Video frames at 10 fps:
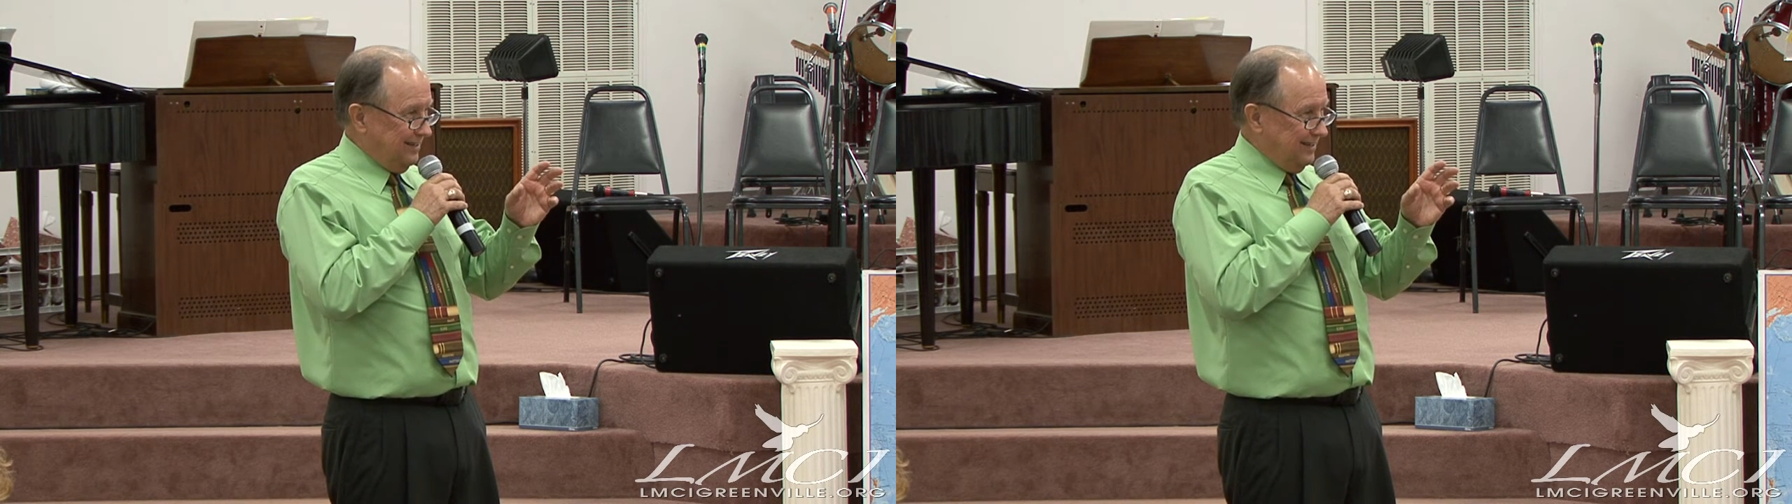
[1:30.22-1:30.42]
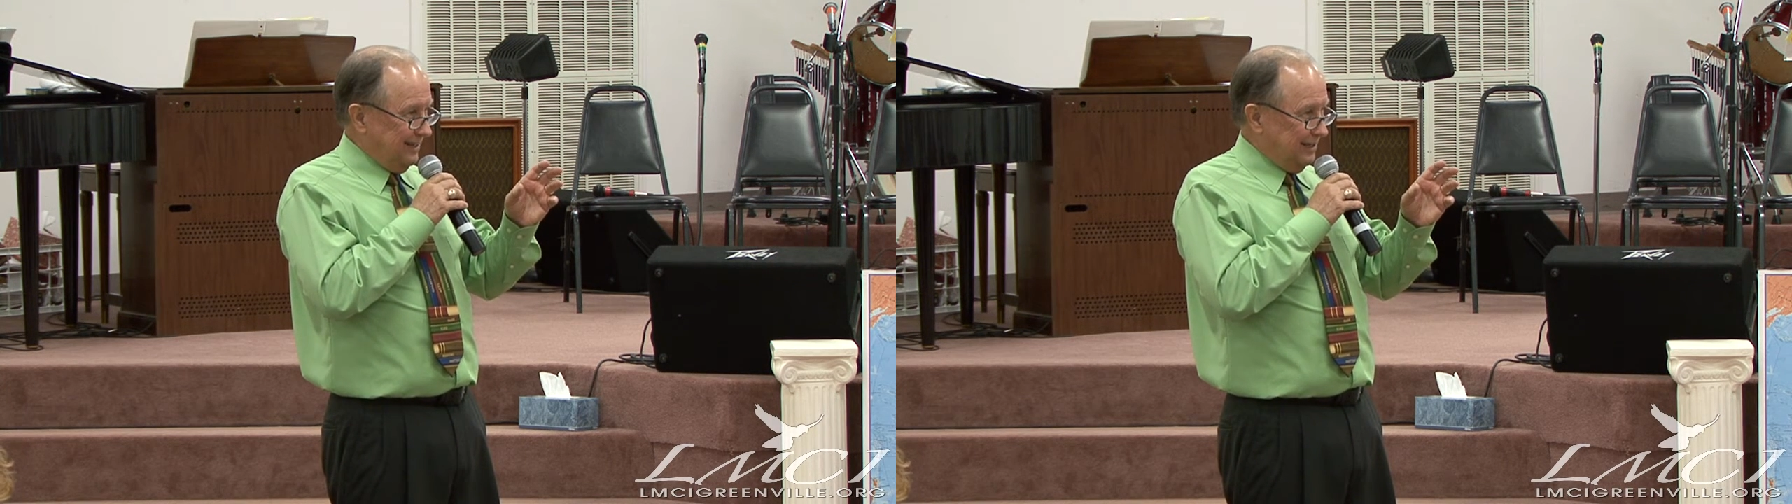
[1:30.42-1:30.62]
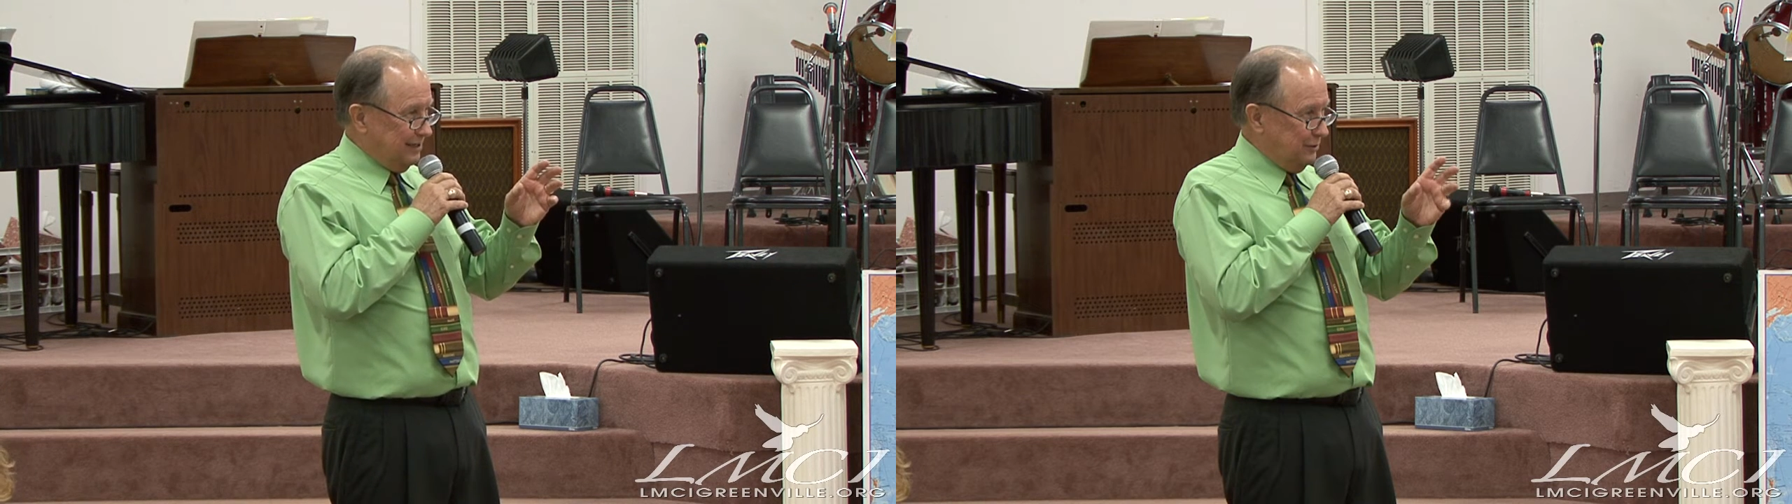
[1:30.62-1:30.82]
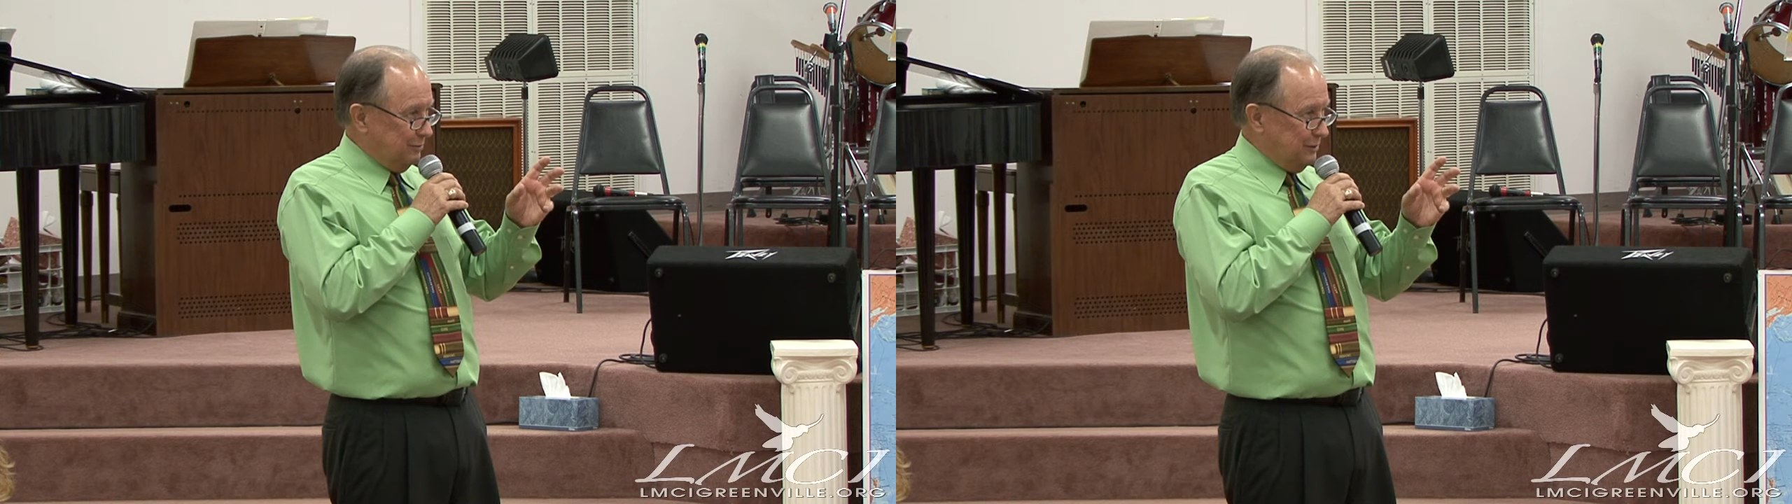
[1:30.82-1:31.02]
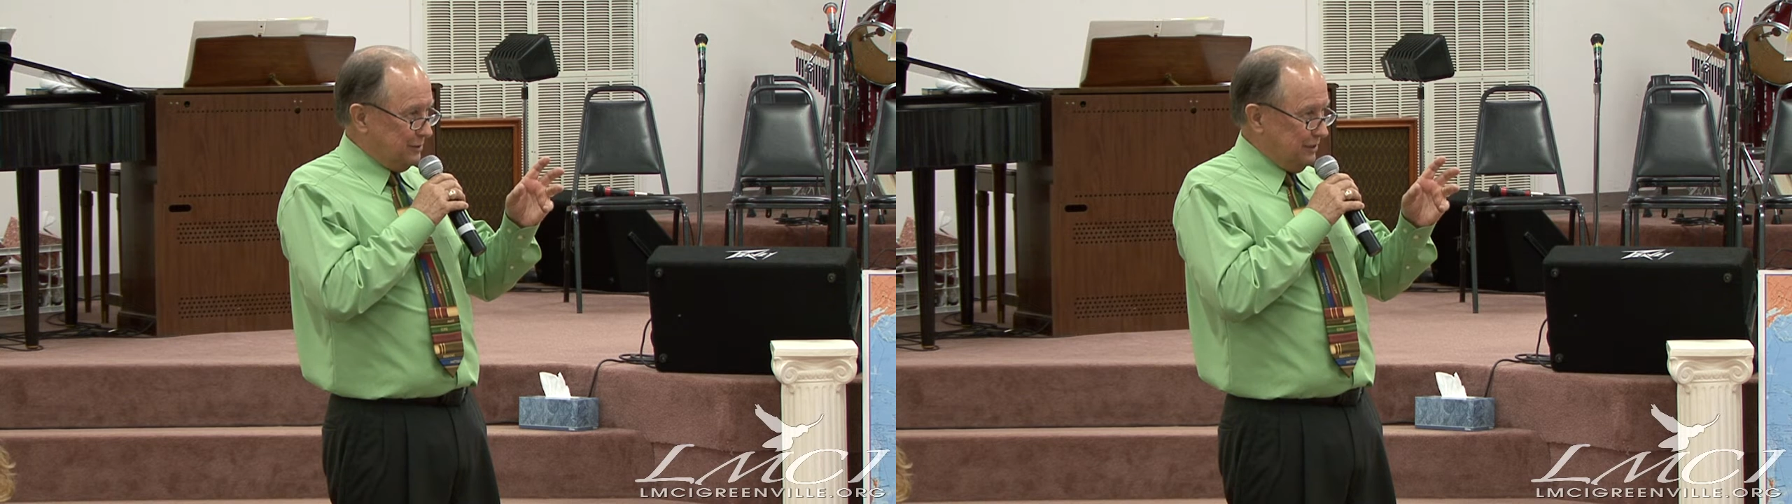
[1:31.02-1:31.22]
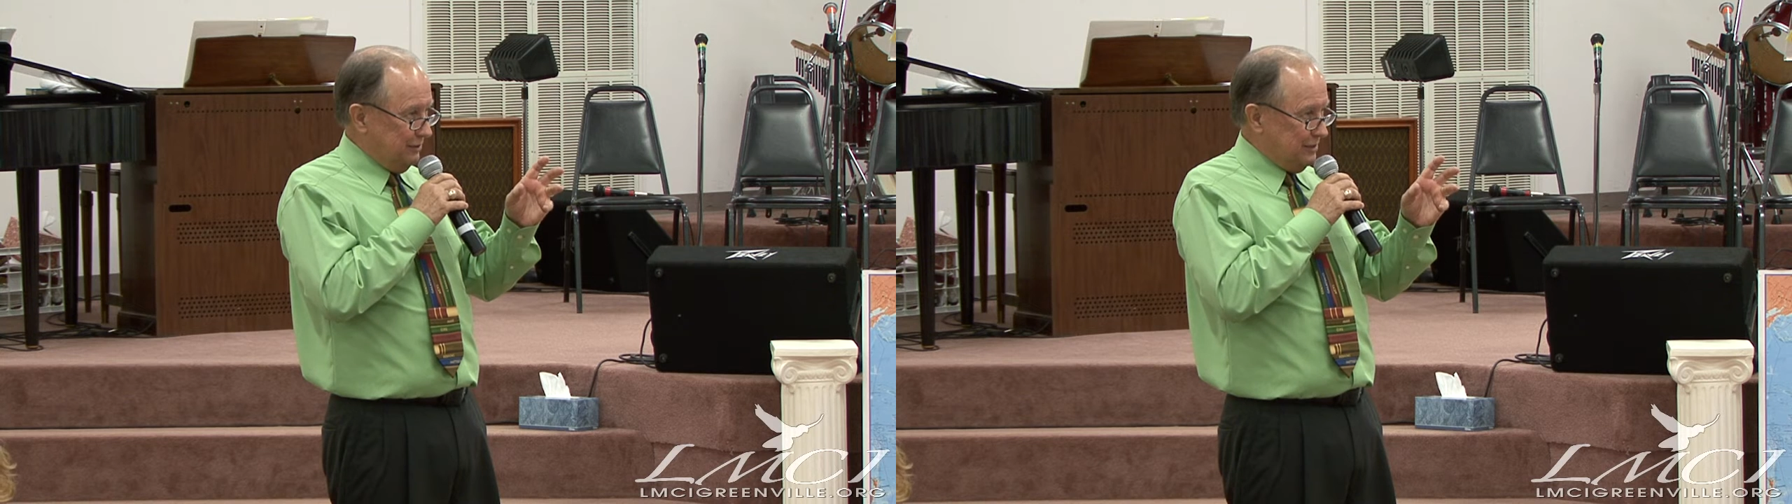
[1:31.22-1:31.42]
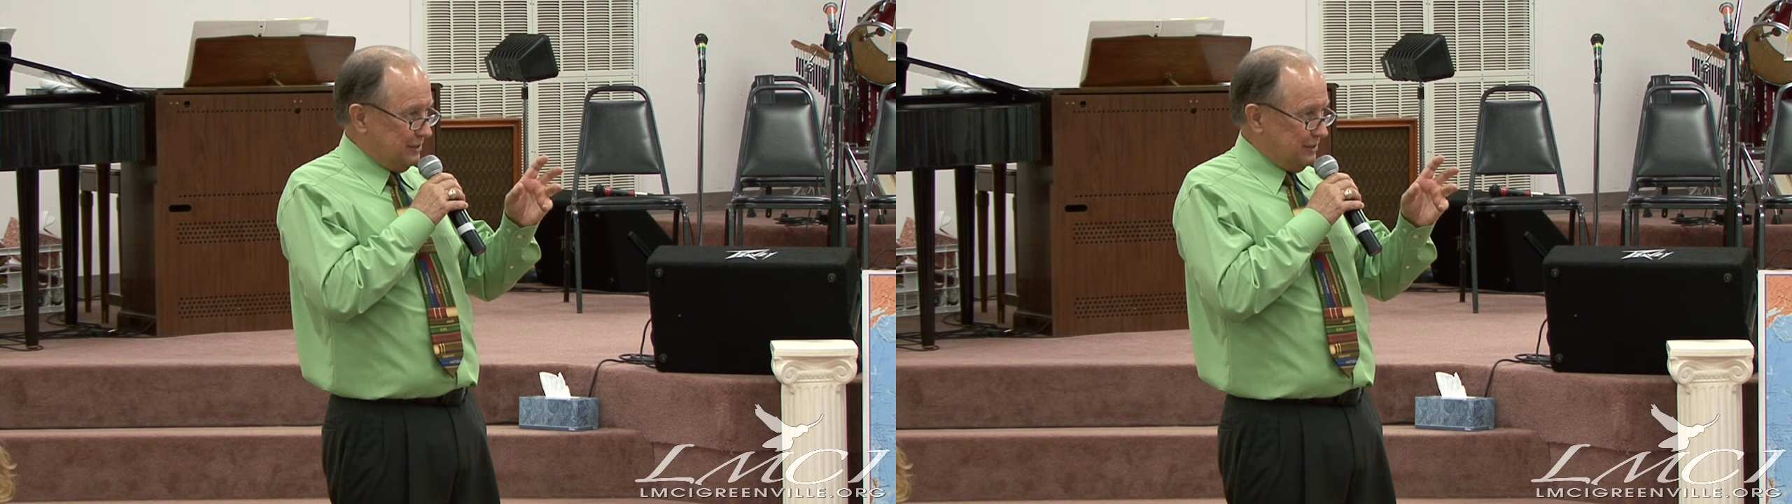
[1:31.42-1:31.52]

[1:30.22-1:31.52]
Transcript: He come to himself. He